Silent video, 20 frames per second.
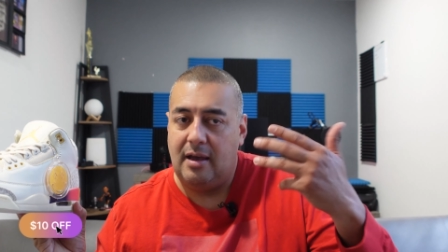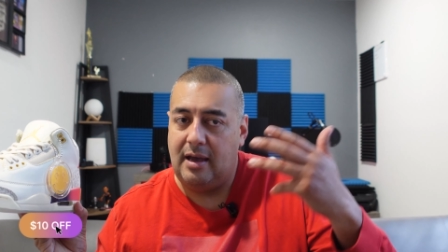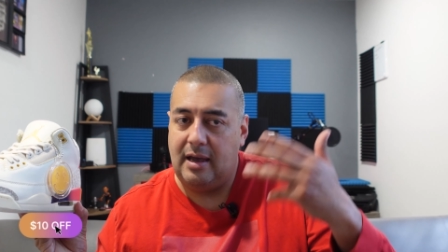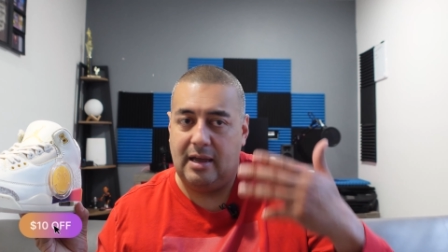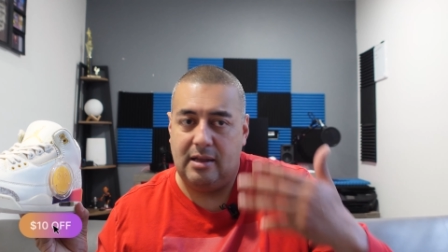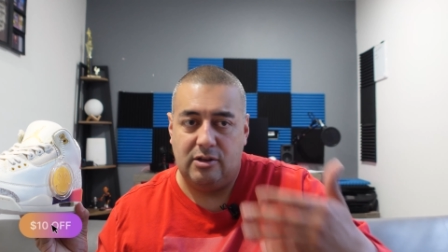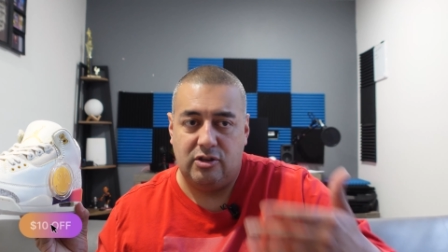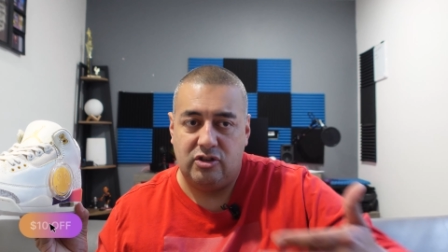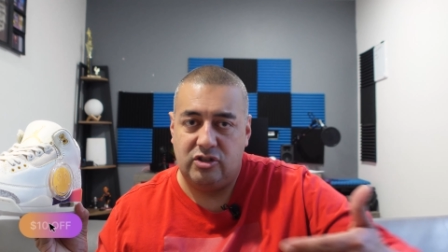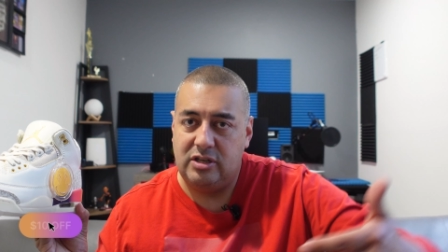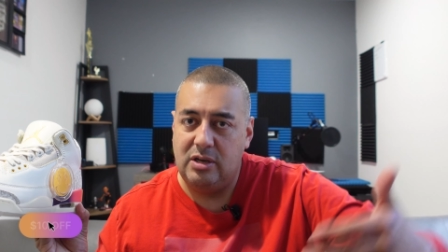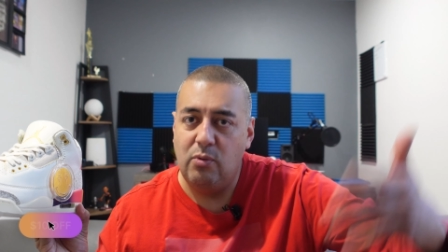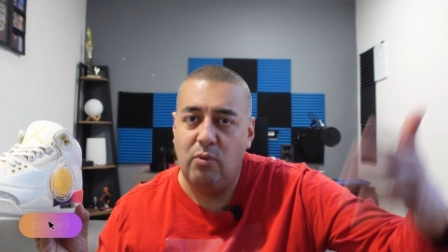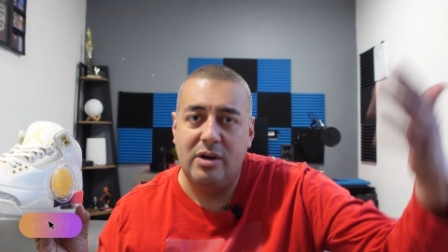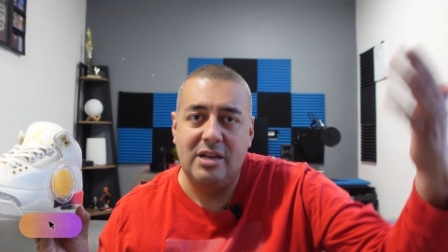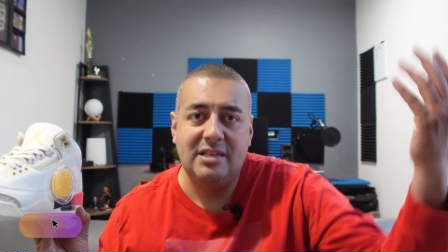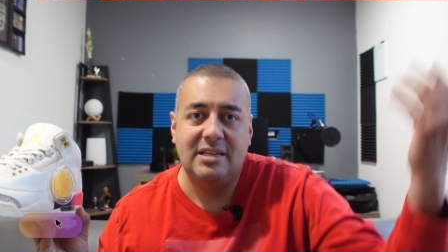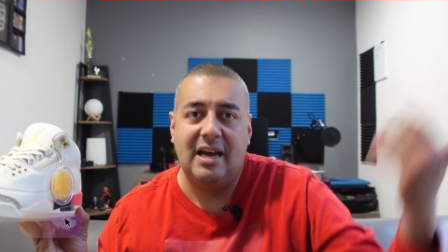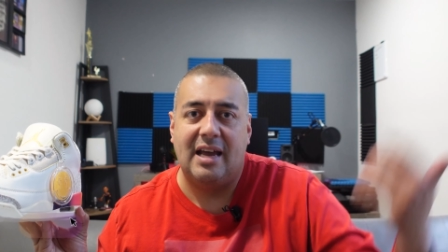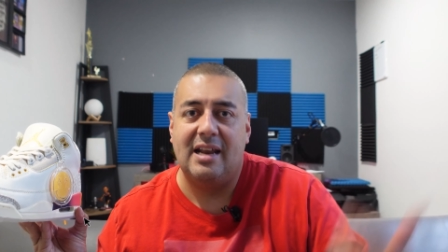and see
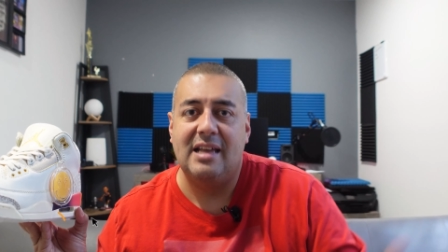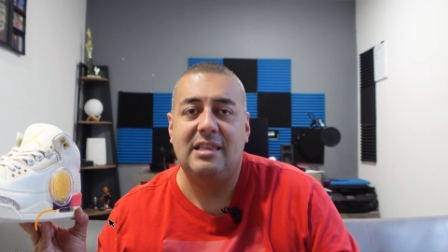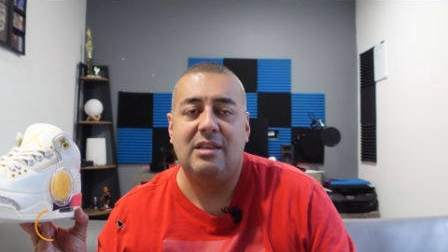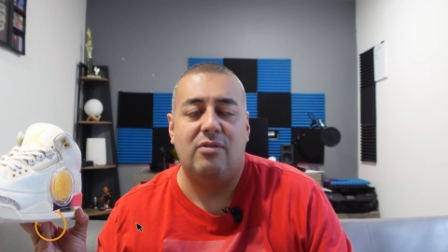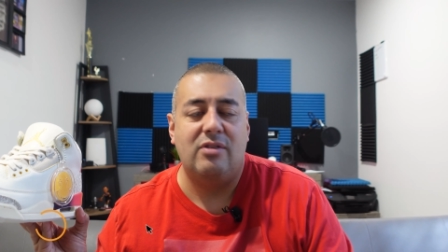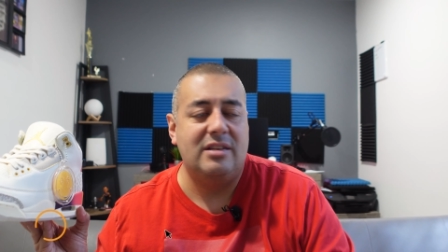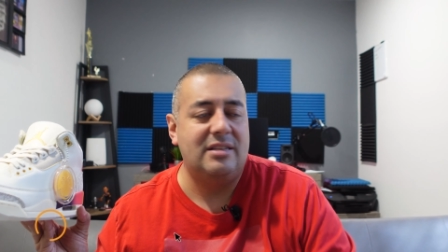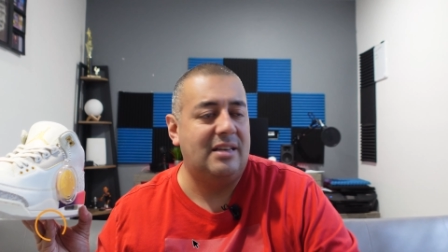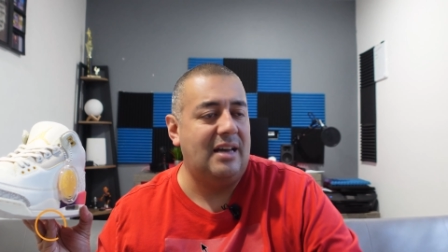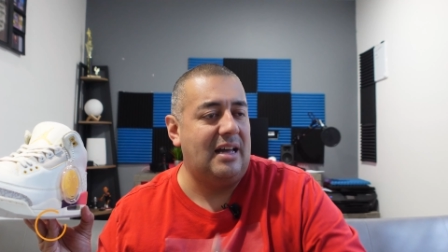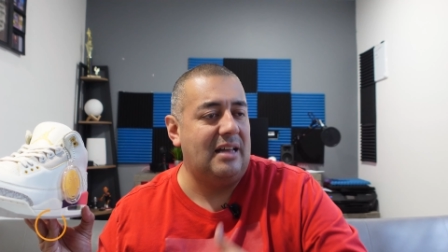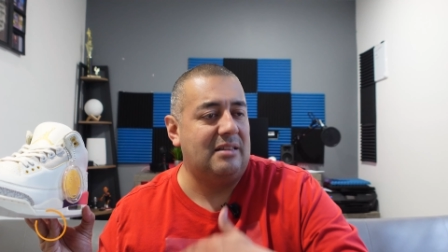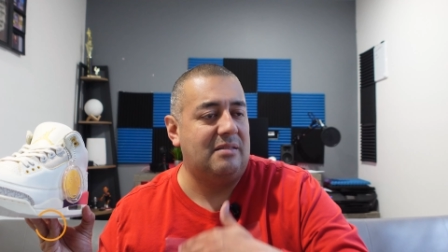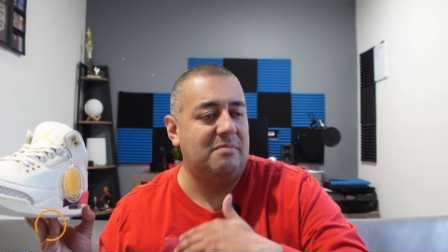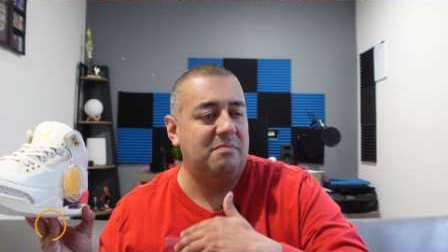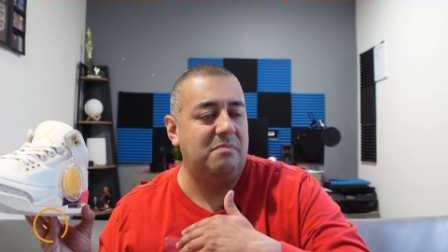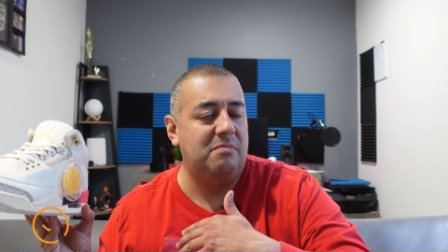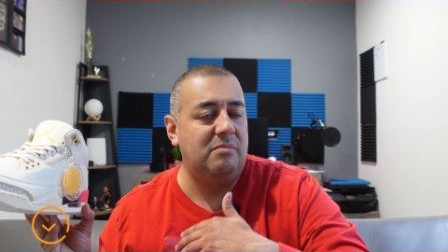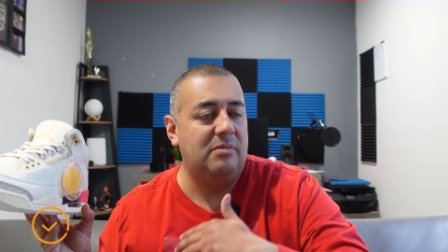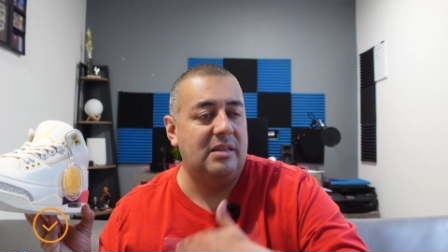what he's got in there. He's
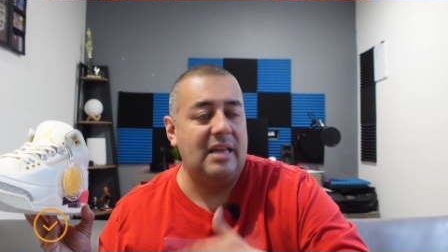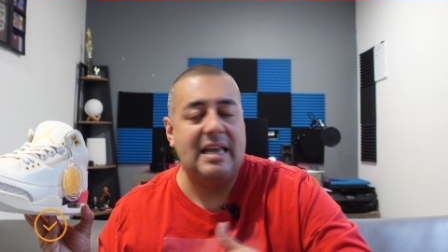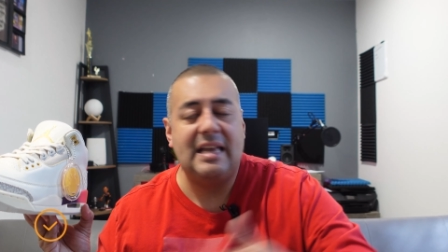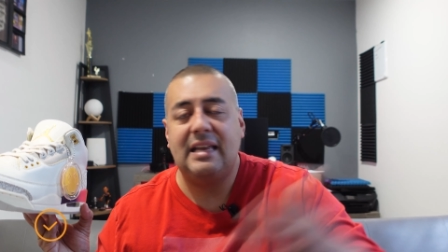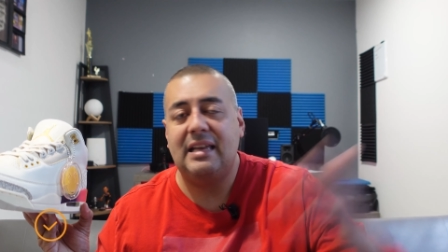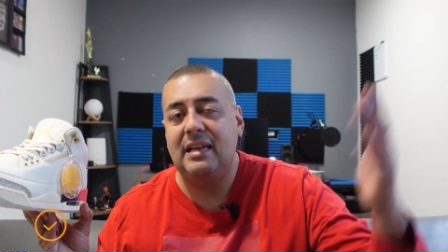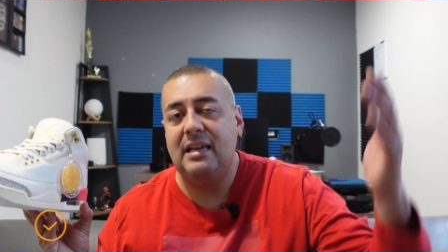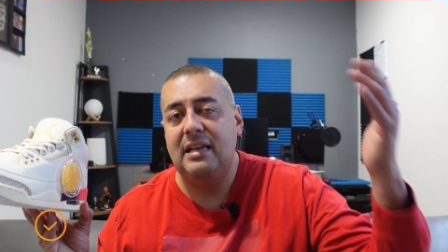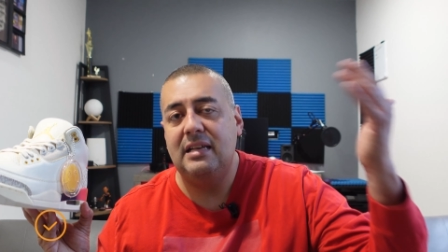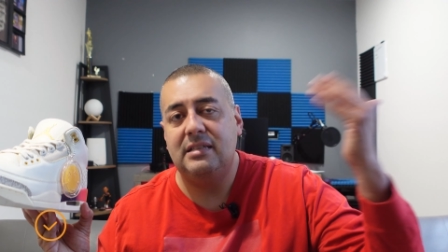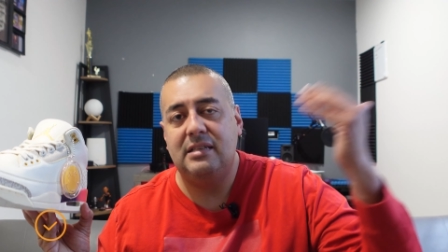got Nikes,